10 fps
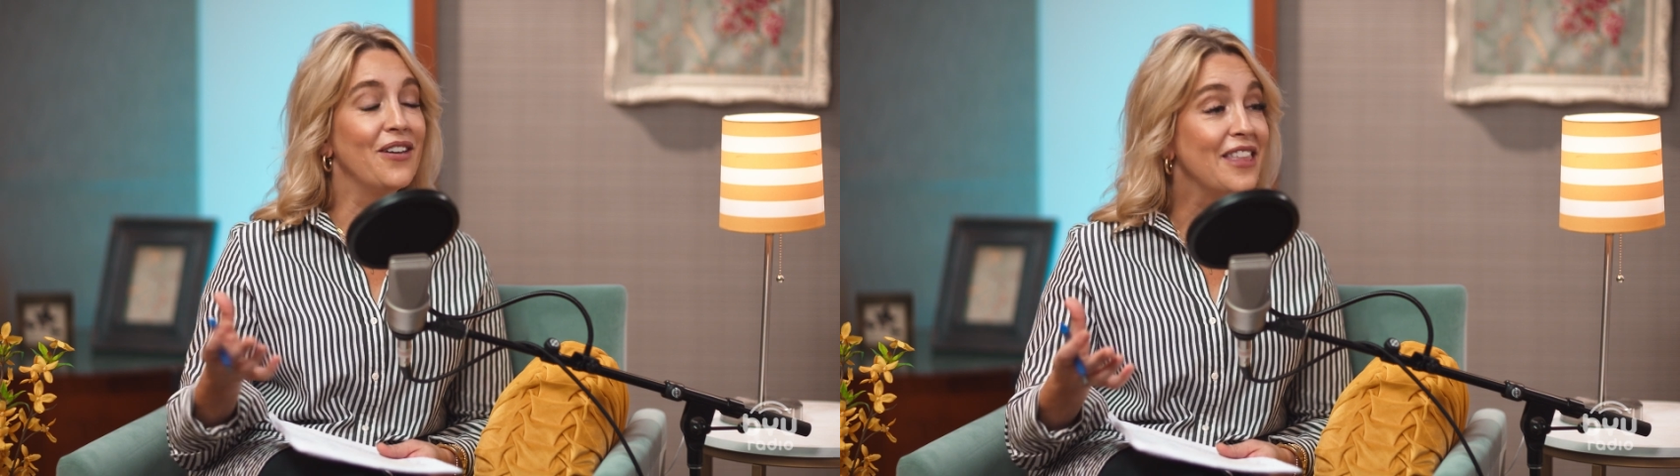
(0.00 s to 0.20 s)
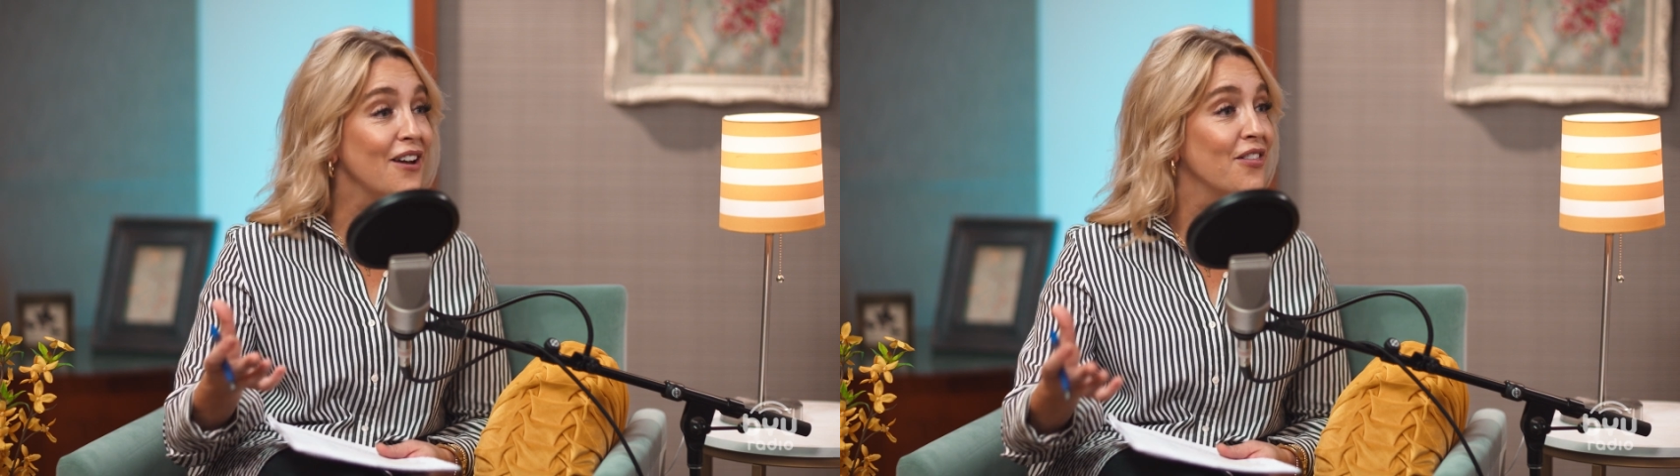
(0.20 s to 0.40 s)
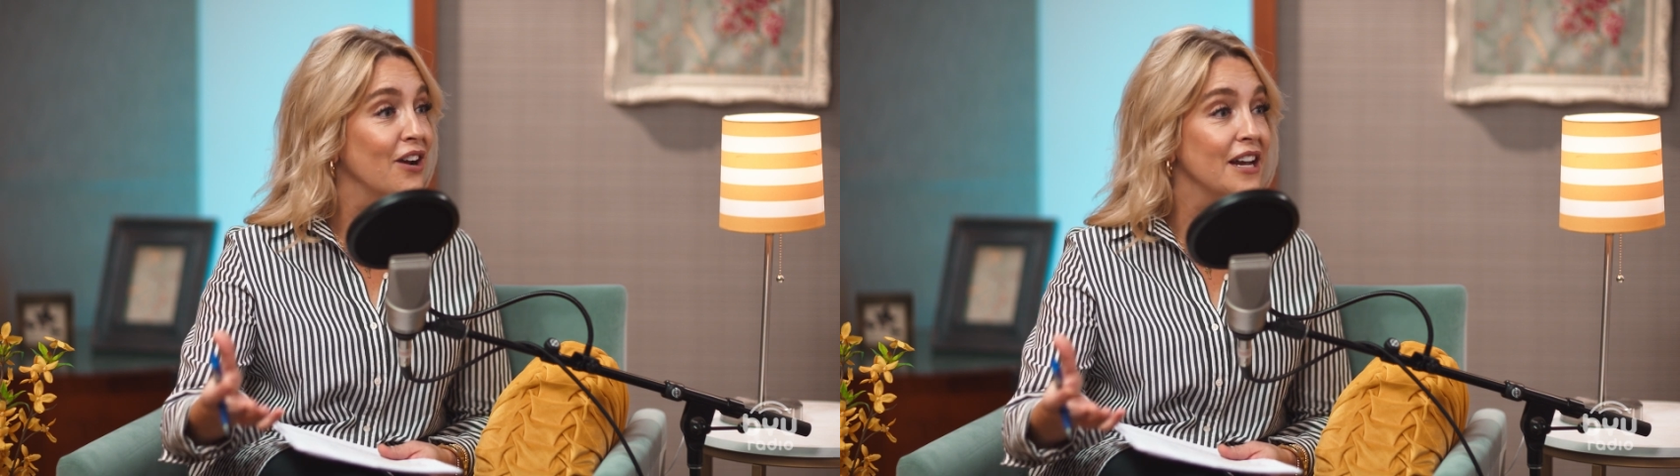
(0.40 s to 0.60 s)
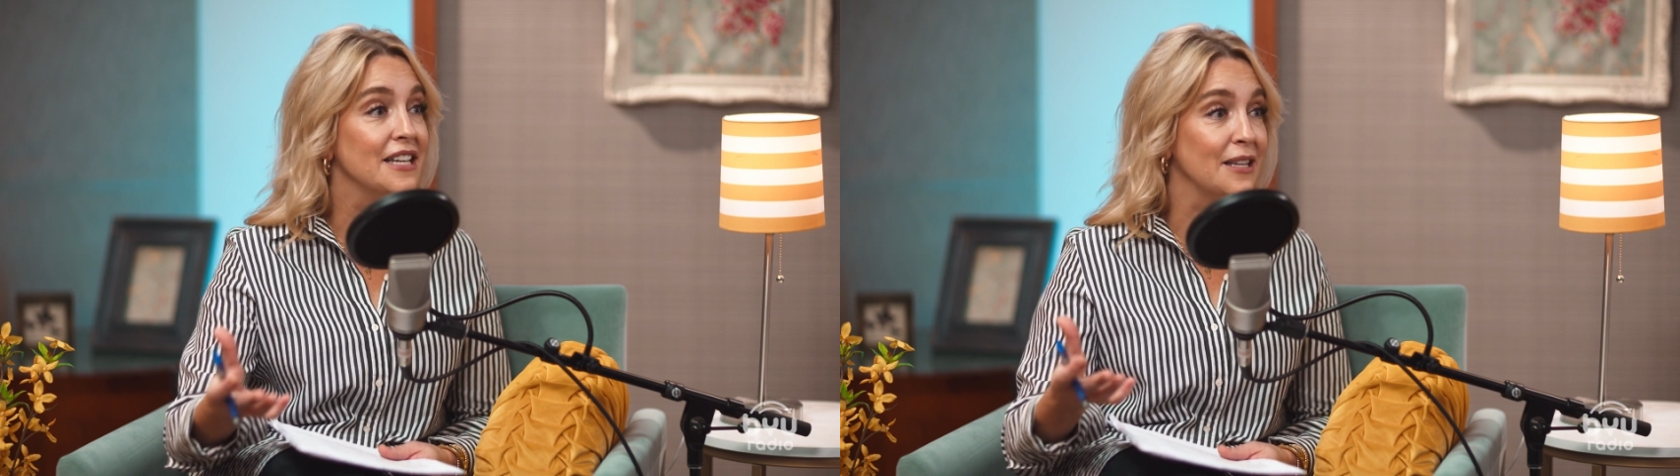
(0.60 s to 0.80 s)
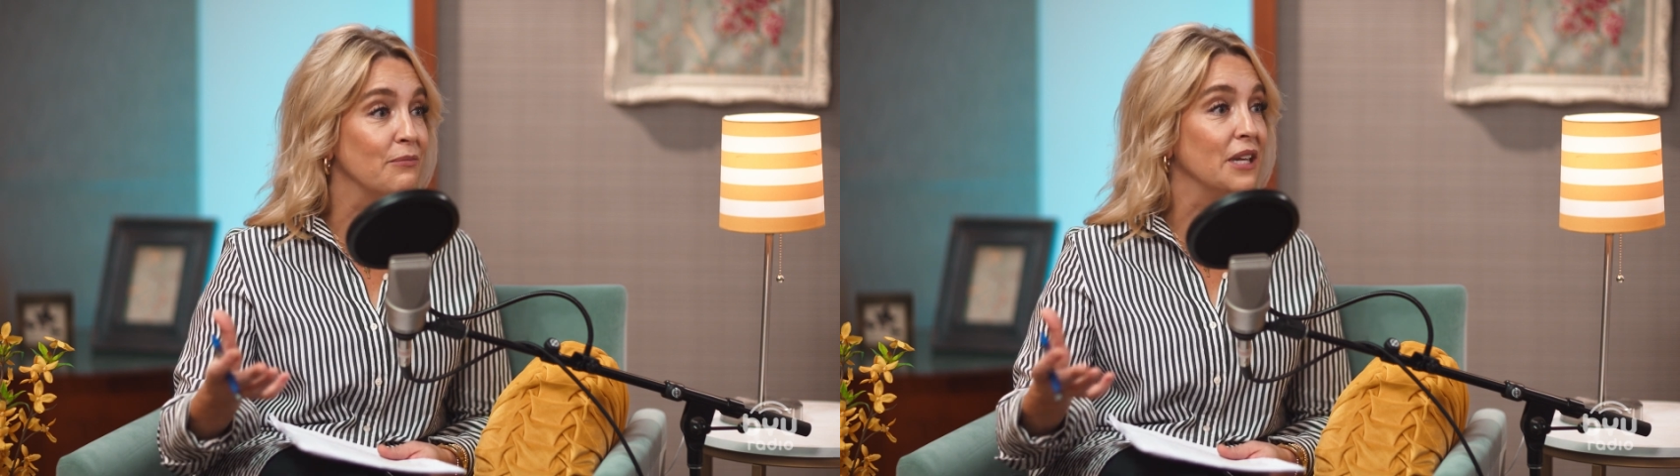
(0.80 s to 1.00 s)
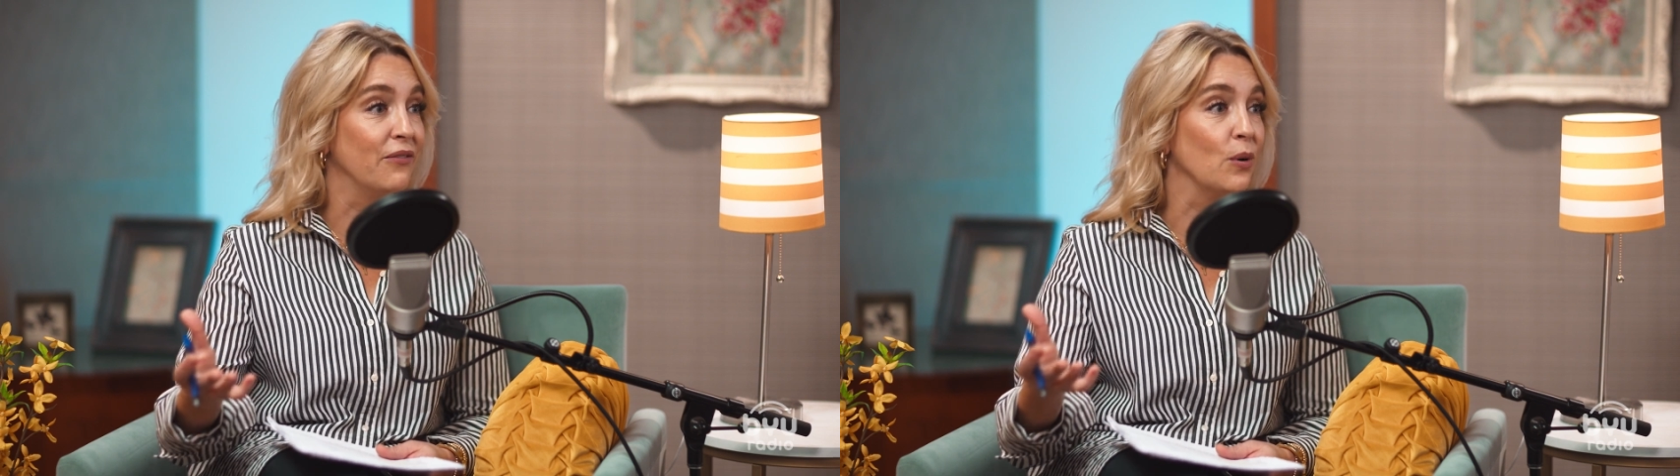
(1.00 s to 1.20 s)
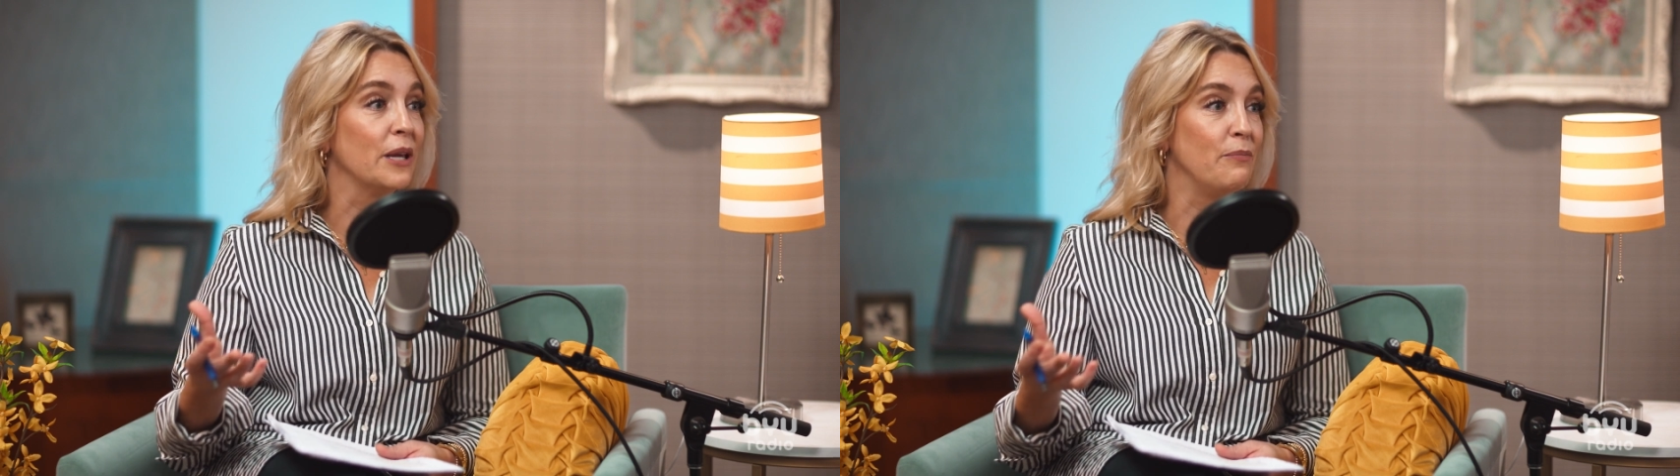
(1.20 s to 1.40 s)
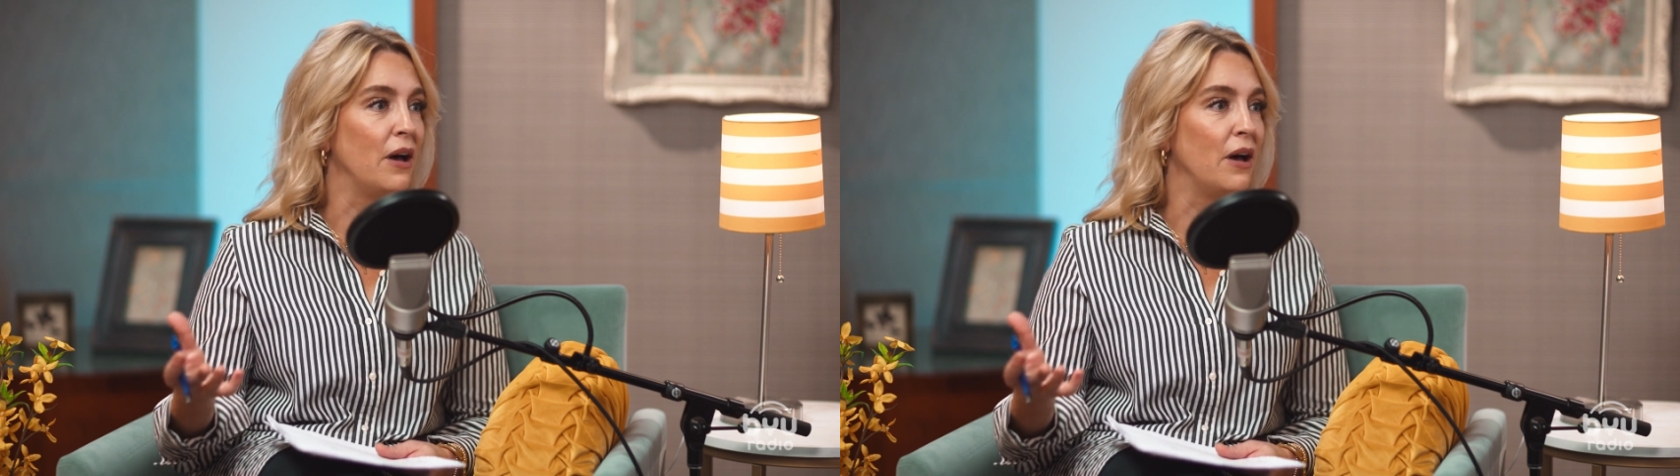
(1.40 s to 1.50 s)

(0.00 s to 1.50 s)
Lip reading: there is something really